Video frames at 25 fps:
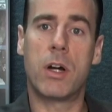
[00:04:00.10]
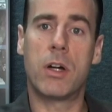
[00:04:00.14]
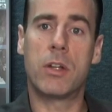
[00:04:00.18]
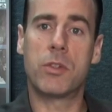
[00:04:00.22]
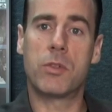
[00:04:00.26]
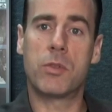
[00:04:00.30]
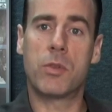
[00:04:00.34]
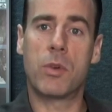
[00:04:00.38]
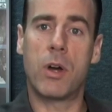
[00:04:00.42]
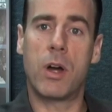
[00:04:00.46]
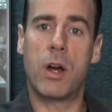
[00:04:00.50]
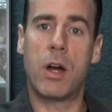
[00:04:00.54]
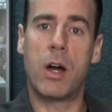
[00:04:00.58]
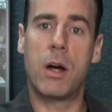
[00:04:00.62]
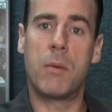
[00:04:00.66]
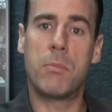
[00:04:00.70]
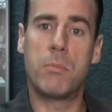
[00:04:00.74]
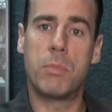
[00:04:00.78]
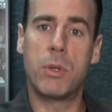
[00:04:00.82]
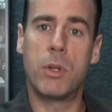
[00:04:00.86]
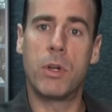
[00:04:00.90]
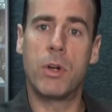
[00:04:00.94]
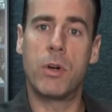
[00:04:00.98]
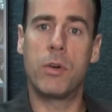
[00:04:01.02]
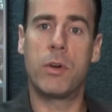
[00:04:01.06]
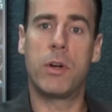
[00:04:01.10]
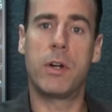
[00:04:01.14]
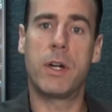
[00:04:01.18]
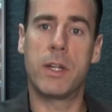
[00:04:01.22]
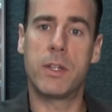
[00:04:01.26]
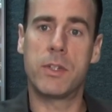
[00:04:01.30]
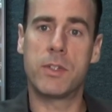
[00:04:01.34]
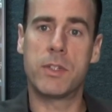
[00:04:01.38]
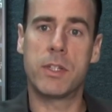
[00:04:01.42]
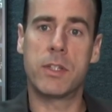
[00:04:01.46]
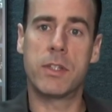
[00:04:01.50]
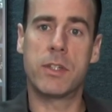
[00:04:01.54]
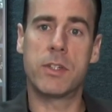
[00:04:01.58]
draw, blow. I
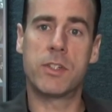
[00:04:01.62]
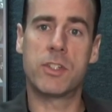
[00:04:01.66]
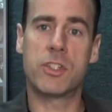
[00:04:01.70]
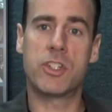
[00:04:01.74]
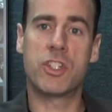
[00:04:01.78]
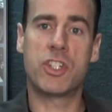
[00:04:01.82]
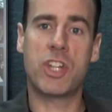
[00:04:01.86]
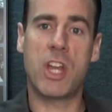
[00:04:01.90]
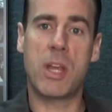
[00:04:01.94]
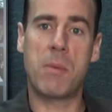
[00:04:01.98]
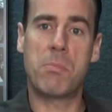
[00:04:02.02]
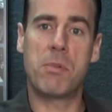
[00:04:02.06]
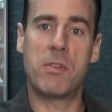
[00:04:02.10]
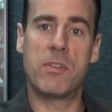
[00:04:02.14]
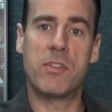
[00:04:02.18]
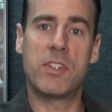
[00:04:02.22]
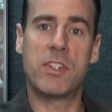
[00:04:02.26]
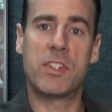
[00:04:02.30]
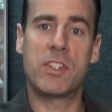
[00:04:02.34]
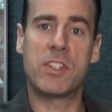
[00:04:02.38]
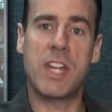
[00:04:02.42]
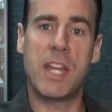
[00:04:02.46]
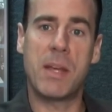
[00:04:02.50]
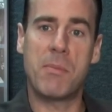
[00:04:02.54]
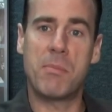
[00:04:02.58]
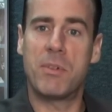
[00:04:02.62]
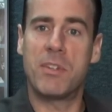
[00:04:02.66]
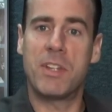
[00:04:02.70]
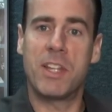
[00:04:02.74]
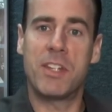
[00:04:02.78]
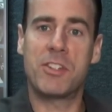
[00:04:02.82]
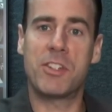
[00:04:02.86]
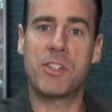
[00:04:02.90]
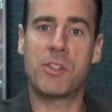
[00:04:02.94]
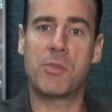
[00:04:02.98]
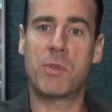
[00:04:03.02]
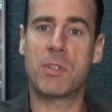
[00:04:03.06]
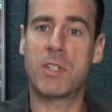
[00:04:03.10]
see this shape of a staple.
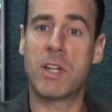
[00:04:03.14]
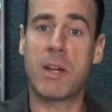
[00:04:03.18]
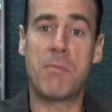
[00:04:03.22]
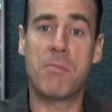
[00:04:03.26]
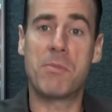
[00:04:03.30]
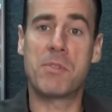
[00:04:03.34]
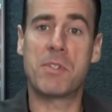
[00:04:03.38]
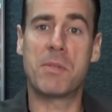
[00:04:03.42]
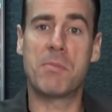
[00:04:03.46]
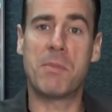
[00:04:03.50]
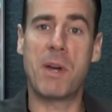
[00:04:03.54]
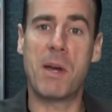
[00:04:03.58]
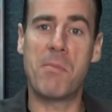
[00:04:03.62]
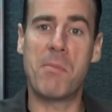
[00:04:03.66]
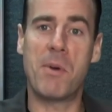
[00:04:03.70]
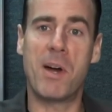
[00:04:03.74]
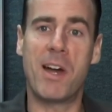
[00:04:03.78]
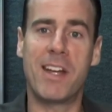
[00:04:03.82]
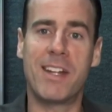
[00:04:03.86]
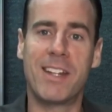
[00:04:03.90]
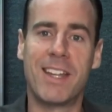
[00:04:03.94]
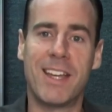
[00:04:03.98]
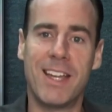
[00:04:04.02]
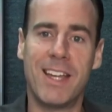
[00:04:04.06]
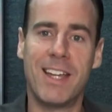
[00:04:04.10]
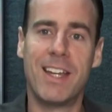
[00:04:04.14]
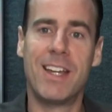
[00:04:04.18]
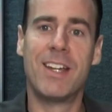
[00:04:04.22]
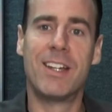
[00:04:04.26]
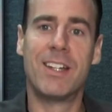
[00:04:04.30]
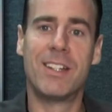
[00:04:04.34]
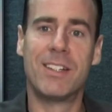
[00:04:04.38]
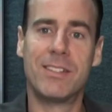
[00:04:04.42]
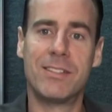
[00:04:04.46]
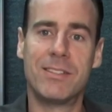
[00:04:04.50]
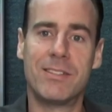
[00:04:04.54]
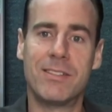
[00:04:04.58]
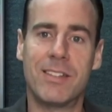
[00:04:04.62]
That's just what comes to my mind,
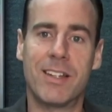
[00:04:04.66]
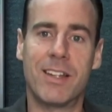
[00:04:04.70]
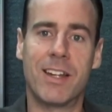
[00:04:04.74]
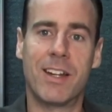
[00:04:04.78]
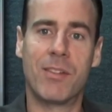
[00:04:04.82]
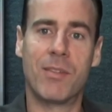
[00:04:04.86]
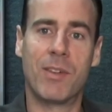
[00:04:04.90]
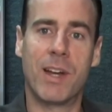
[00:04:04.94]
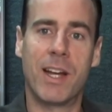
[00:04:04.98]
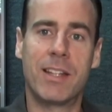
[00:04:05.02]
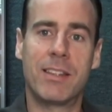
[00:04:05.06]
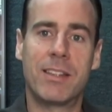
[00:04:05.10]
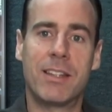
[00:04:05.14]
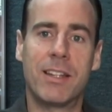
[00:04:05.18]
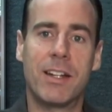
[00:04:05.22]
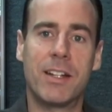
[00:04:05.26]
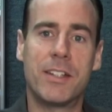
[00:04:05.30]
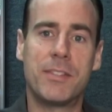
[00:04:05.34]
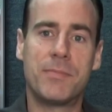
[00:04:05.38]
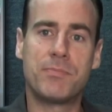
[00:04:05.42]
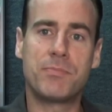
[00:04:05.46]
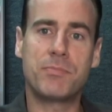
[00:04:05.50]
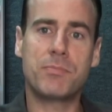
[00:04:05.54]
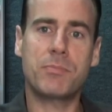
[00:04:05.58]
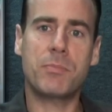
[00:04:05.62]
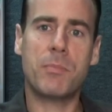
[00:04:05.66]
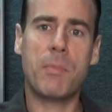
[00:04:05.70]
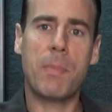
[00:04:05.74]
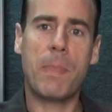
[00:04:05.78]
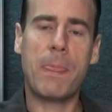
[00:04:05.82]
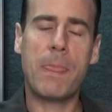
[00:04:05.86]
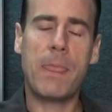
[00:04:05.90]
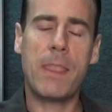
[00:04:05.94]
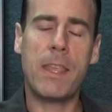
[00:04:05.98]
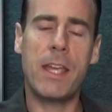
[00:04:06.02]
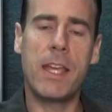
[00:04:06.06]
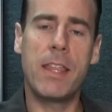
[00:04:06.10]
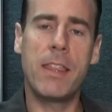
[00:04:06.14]
right there.
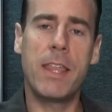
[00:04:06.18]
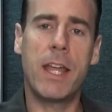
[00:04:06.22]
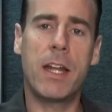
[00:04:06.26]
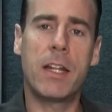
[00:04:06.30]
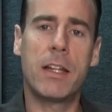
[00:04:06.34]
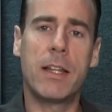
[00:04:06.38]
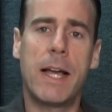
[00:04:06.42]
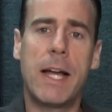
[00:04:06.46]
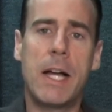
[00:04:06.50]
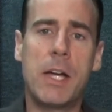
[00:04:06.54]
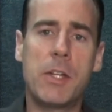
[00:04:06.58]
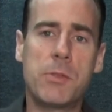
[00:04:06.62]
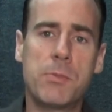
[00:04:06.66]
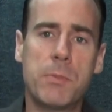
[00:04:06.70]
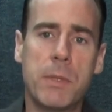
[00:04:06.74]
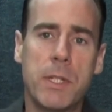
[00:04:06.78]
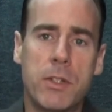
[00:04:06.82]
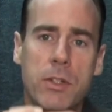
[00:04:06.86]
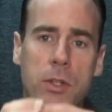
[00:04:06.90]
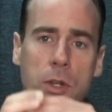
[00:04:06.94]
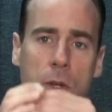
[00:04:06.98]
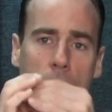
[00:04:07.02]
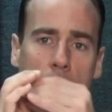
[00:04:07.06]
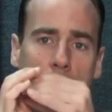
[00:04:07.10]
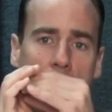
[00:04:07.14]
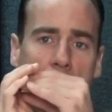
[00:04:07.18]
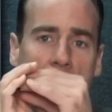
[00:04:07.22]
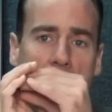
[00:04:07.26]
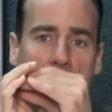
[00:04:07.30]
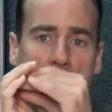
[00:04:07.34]
And that allows me to